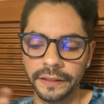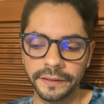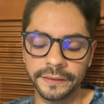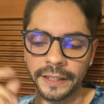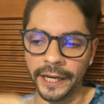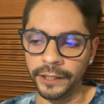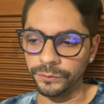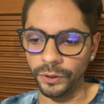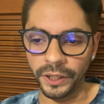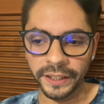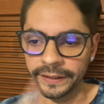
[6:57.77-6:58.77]

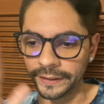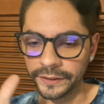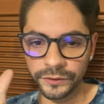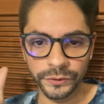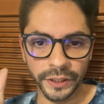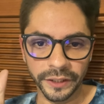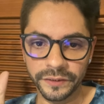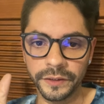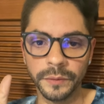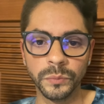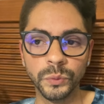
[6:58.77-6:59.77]
skyrocketed to like
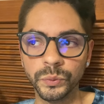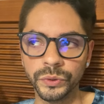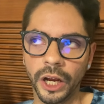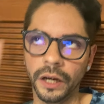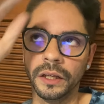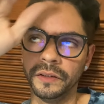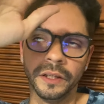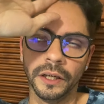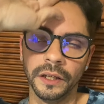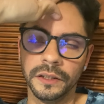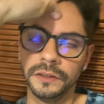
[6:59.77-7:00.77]
the moon,
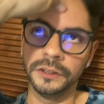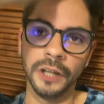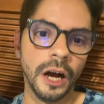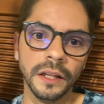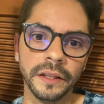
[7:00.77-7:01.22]
the god